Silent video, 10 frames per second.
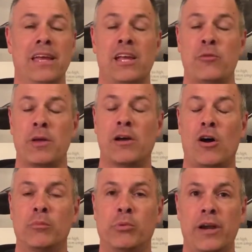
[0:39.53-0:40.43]
It's been
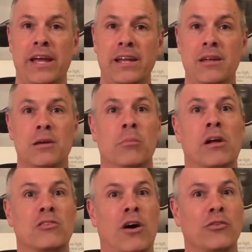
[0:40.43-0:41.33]
called Bred, but
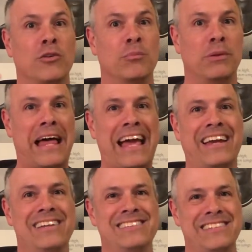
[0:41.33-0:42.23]
it's also
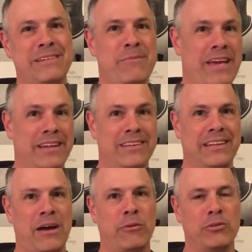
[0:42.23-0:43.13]
black cement.
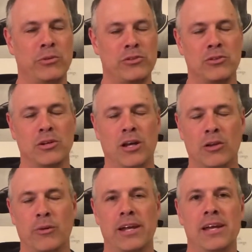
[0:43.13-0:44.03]
That was original
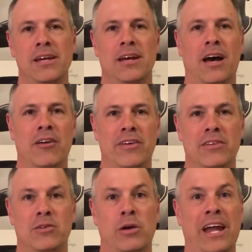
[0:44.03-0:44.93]
colorway of it.
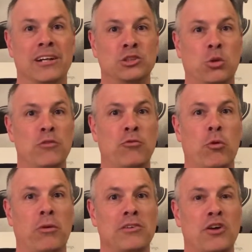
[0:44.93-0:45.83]
So Air Jordan 4
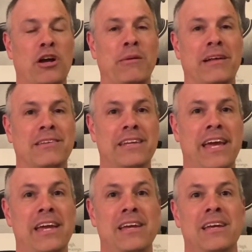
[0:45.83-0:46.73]
we're going to talk about
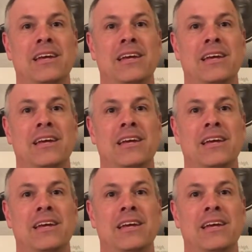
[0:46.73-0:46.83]
today.